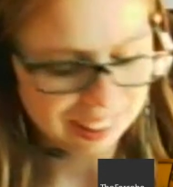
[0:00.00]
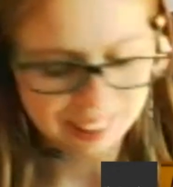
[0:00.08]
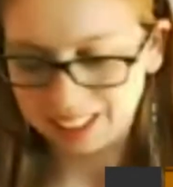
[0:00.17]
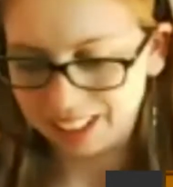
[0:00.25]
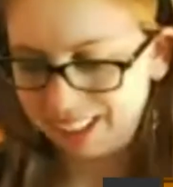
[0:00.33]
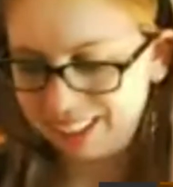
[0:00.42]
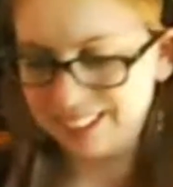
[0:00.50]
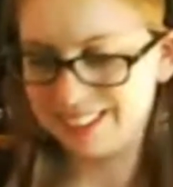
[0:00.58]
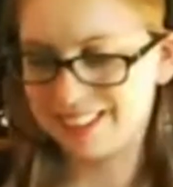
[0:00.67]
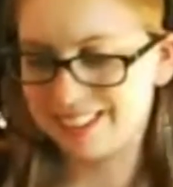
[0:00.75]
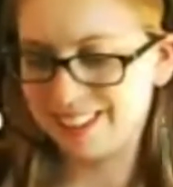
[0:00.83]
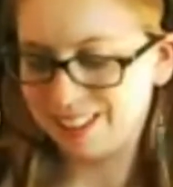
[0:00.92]
Okay,
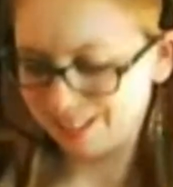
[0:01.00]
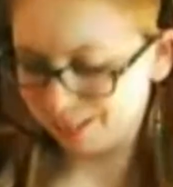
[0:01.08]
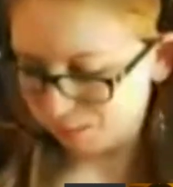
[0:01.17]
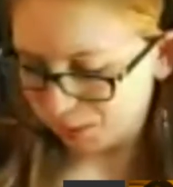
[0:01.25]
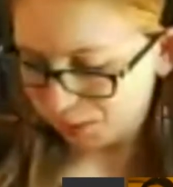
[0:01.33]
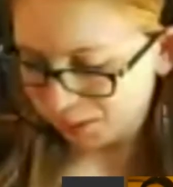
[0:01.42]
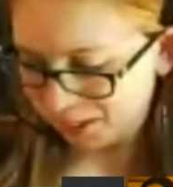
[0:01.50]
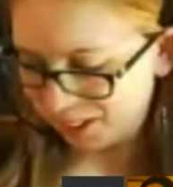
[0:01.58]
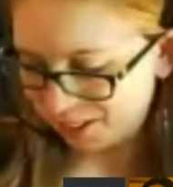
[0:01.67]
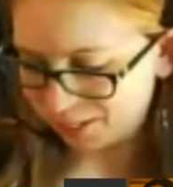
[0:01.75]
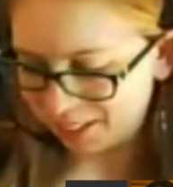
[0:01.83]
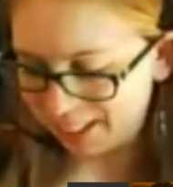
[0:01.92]
he's
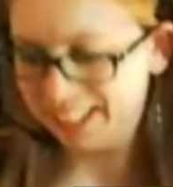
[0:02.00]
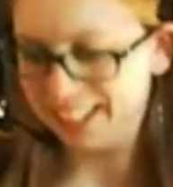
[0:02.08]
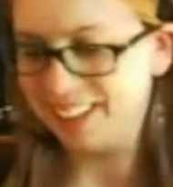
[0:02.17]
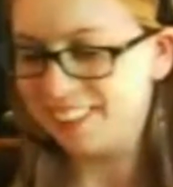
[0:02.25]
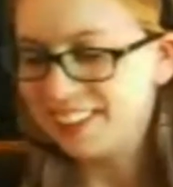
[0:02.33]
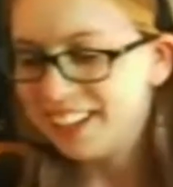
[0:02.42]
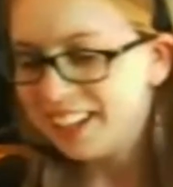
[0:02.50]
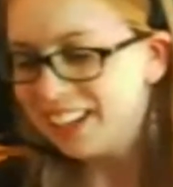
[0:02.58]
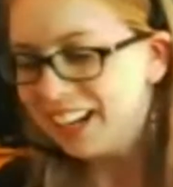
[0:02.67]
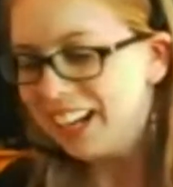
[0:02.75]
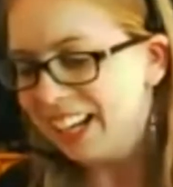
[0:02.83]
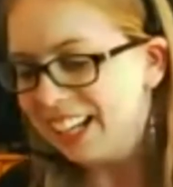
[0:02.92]
quiet now.
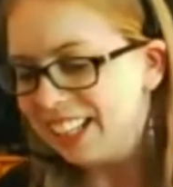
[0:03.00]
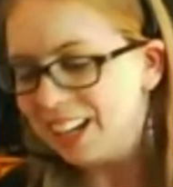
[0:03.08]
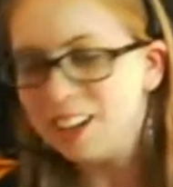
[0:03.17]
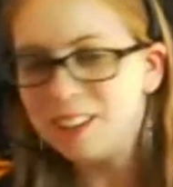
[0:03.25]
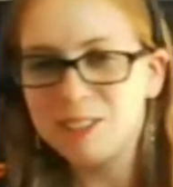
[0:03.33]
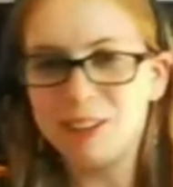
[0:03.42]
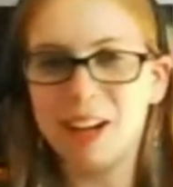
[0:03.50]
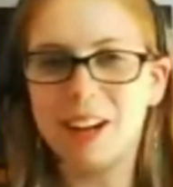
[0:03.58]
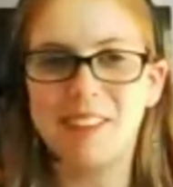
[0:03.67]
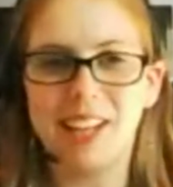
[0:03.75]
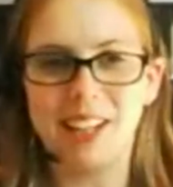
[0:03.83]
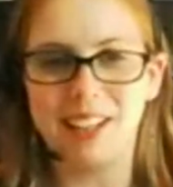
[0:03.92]
Now that we've
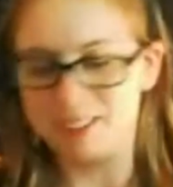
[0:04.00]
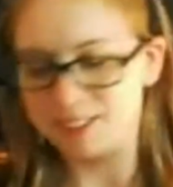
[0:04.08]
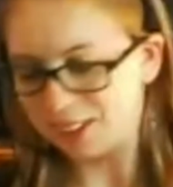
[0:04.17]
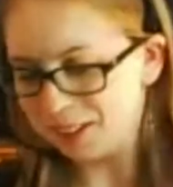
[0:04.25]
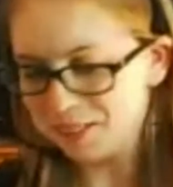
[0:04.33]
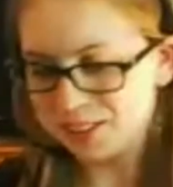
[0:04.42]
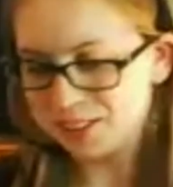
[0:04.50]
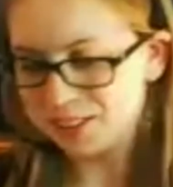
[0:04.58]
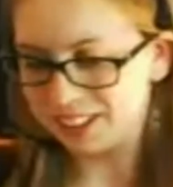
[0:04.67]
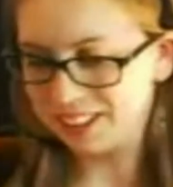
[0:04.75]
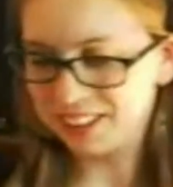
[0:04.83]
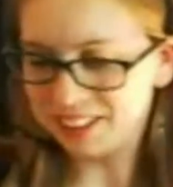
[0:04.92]
had that
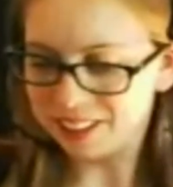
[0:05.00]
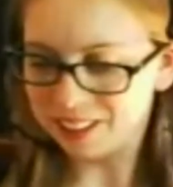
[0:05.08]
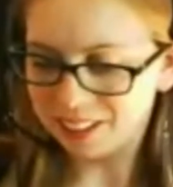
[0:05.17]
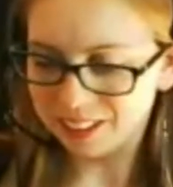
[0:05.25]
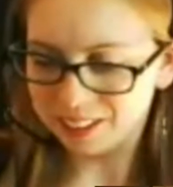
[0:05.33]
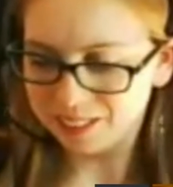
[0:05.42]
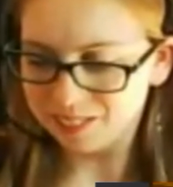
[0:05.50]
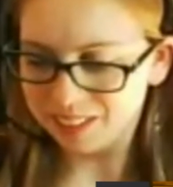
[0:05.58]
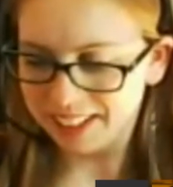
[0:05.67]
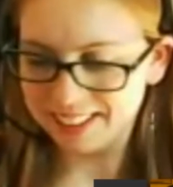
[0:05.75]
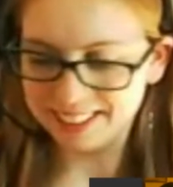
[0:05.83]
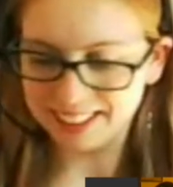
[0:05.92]
interruption
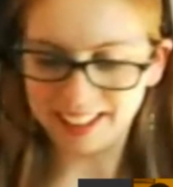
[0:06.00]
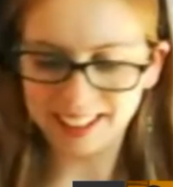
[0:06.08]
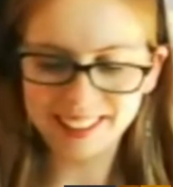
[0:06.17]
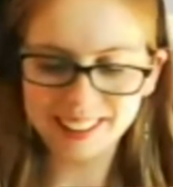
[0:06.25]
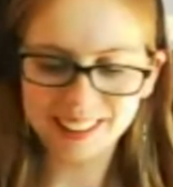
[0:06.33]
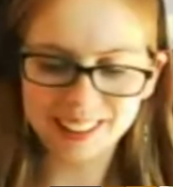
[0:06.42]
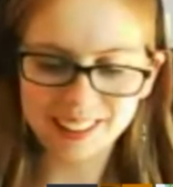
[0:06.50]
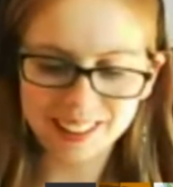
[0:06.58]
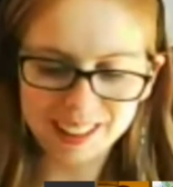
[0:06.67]
on my side.